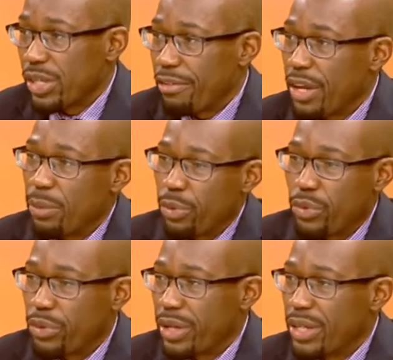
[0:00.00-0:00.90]
it's available
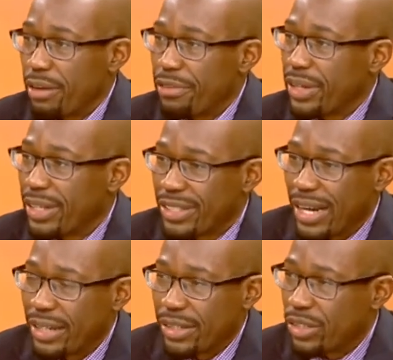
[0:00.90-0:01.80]
to 13 African
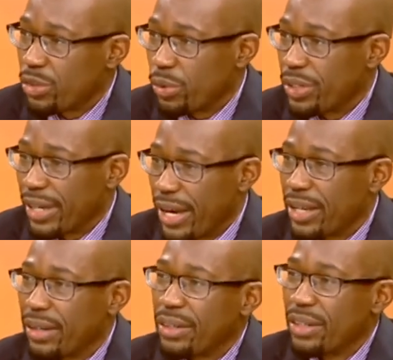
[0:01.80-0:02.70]
nationalities, including
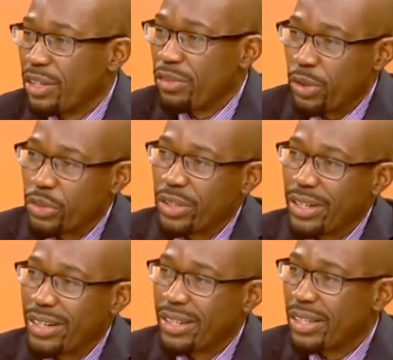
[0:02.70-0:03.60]
Kenya,
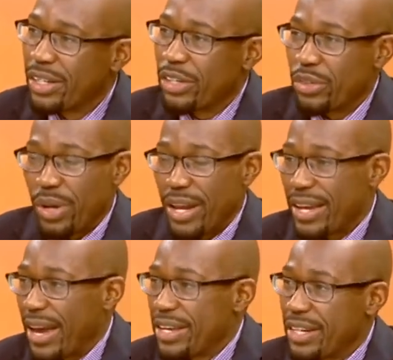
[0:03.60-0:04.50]
fortunately. So any
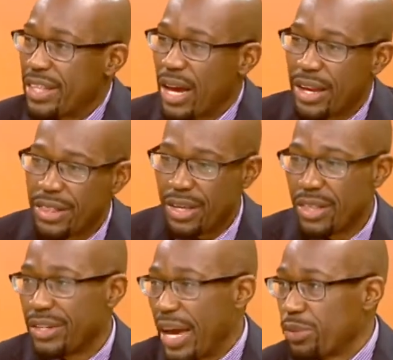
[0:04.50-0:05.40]
Kenyan in
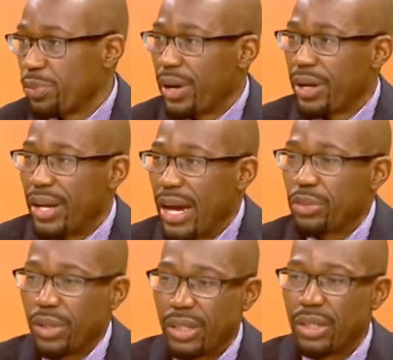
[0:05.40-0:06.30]
the diaspora can
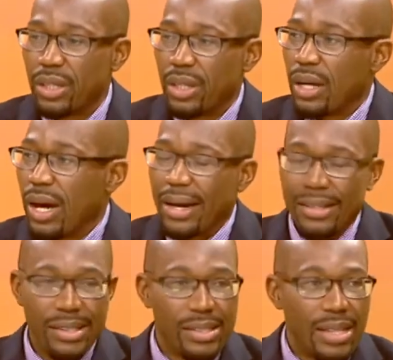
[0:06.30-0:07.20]
actually
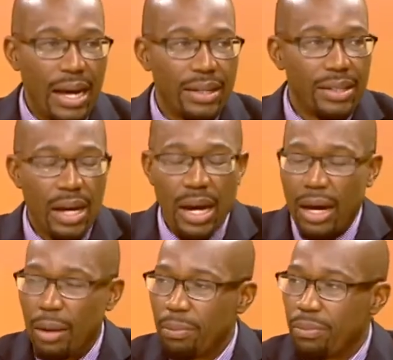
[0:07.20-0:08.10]
access that
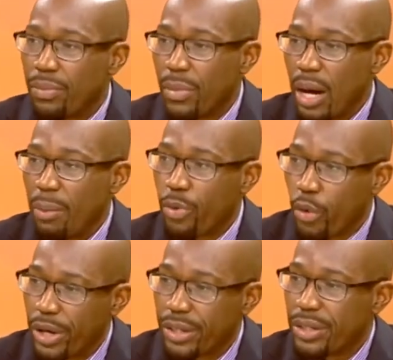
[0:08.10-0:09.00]

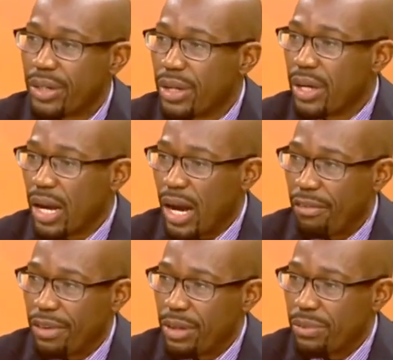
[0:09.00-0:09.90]
product,
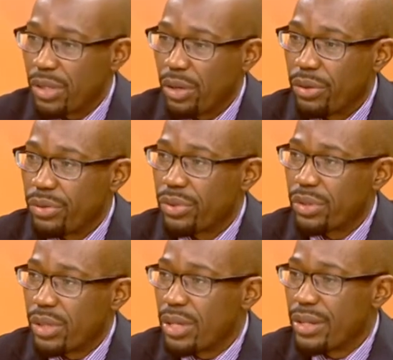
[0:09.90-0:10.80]
cover
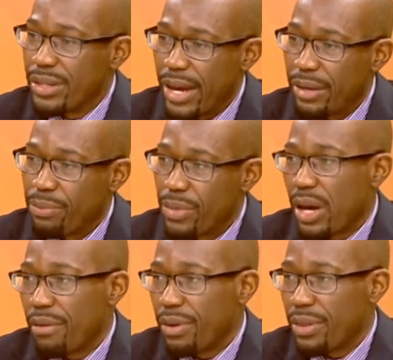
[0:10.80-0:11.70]
themselves
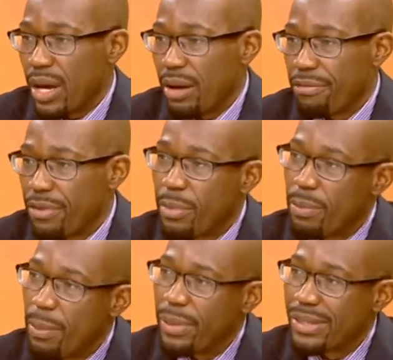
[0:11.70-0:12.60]
cover their family
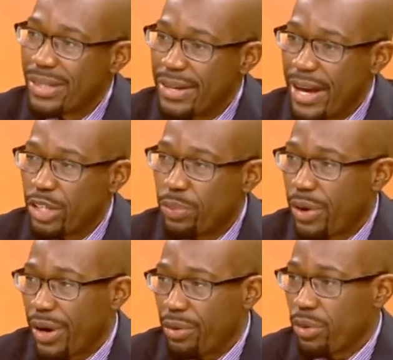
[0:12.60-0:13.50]
members in the
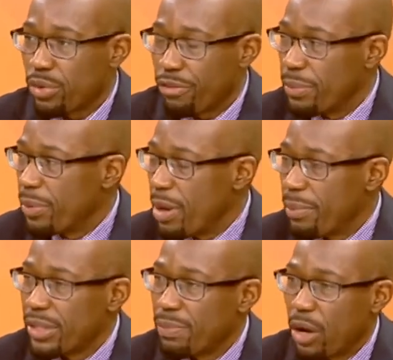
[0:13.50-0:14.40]
diaspora and also family
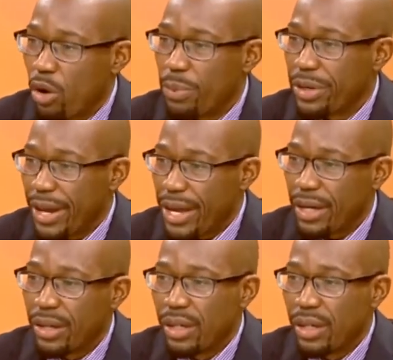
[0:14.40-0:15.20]
members back home in Kenya.